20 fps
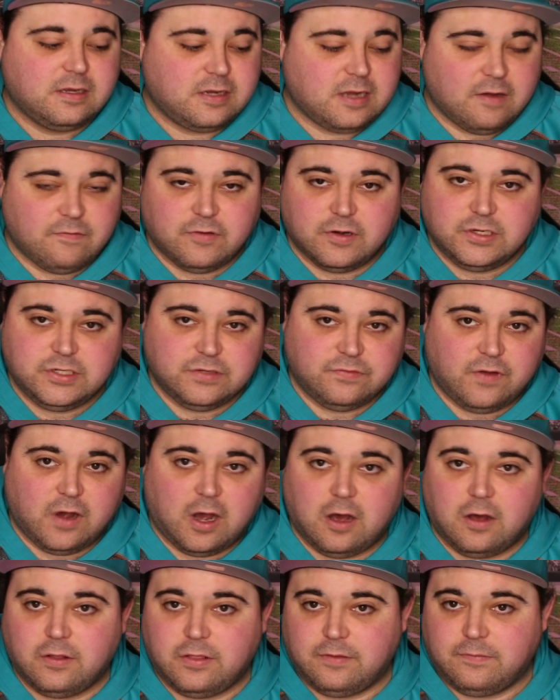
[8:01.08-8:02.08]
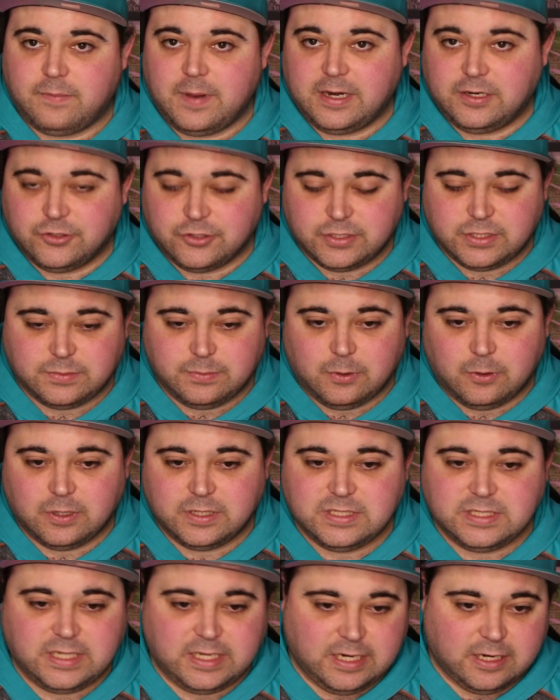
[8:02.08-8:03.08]
coverage of all of the major
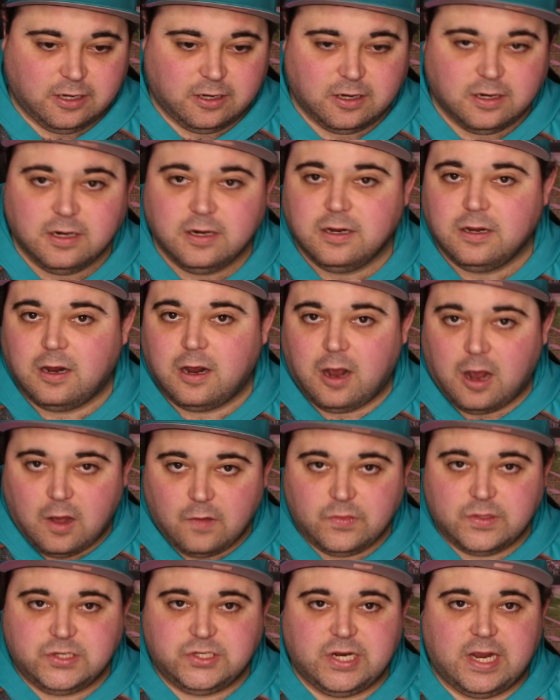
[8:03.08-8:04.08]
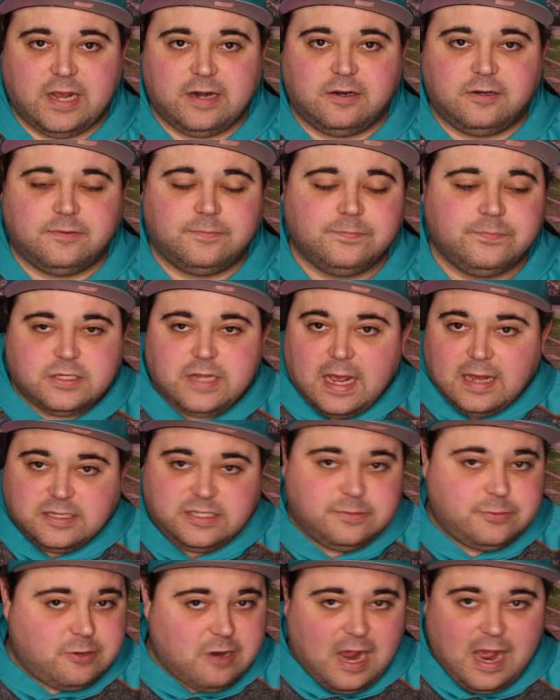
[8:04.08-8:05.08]
sports here on the channel. So yeah,
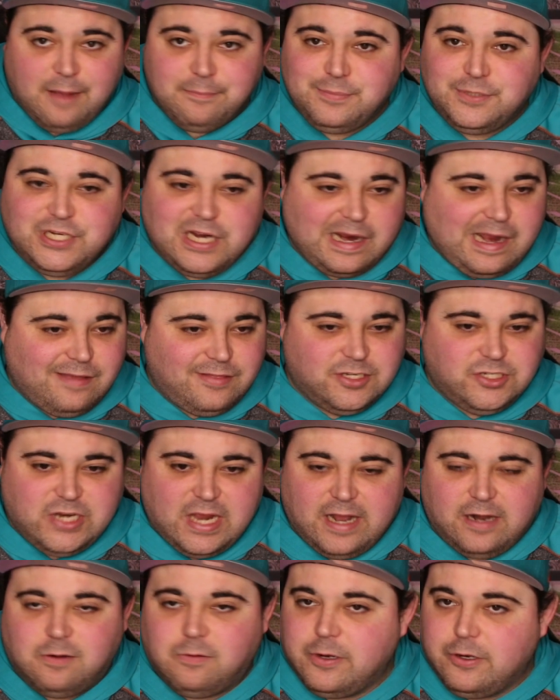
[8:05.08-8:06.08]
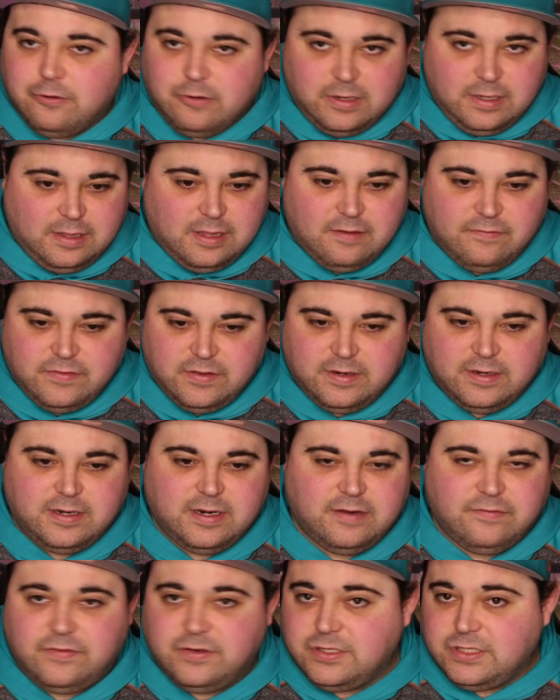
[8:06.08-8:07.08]
subscribe, check out the channel. We'd really love it
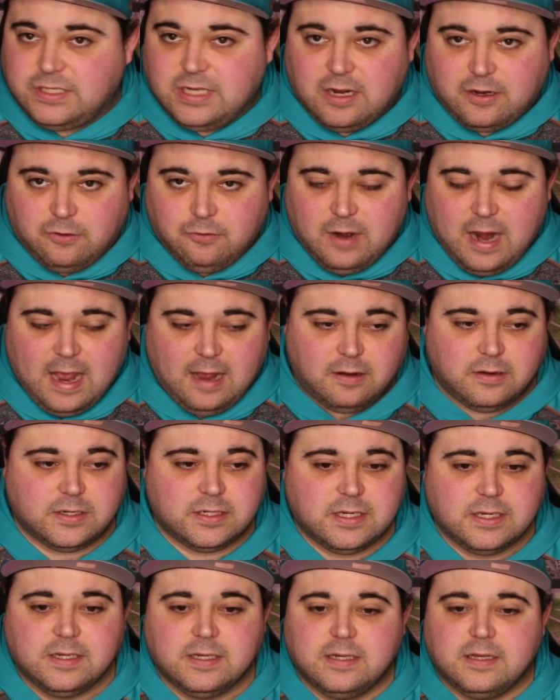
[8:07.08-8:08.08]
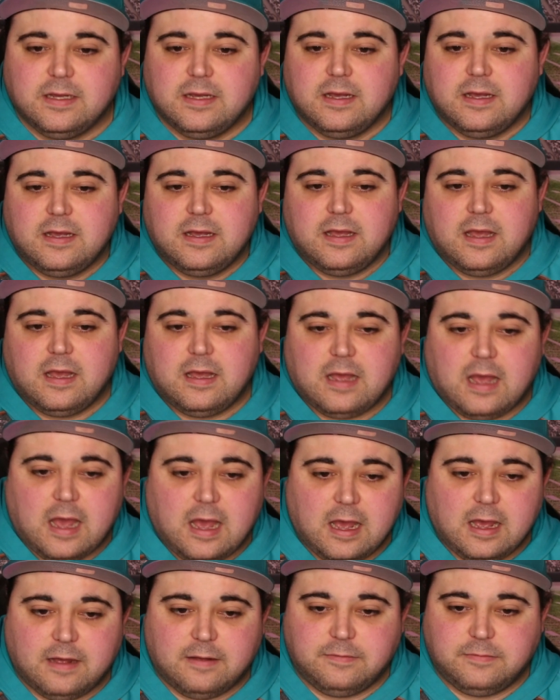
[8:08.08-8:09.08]
if you stuck
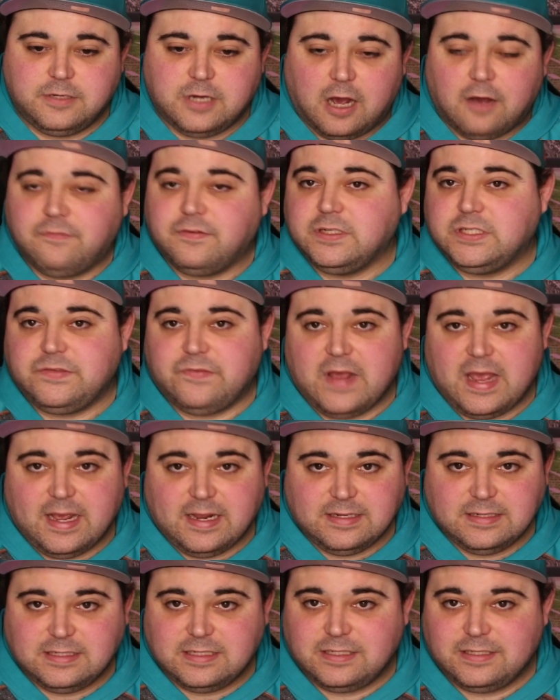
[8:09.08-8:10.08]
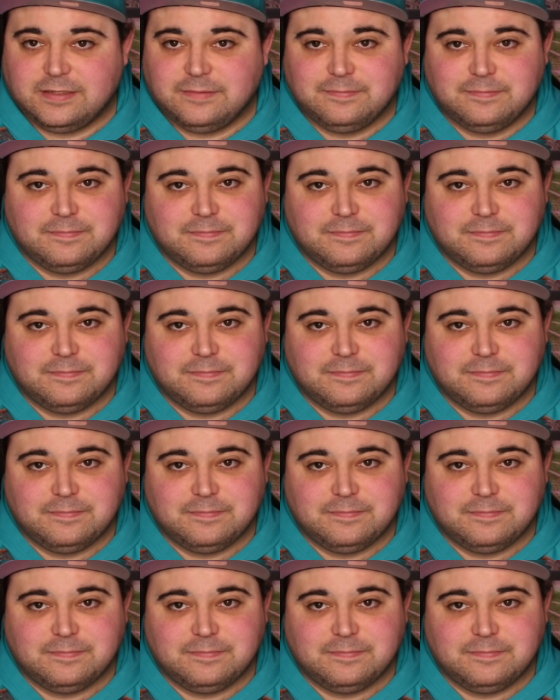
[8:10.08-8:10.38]
around. Dolphins fans,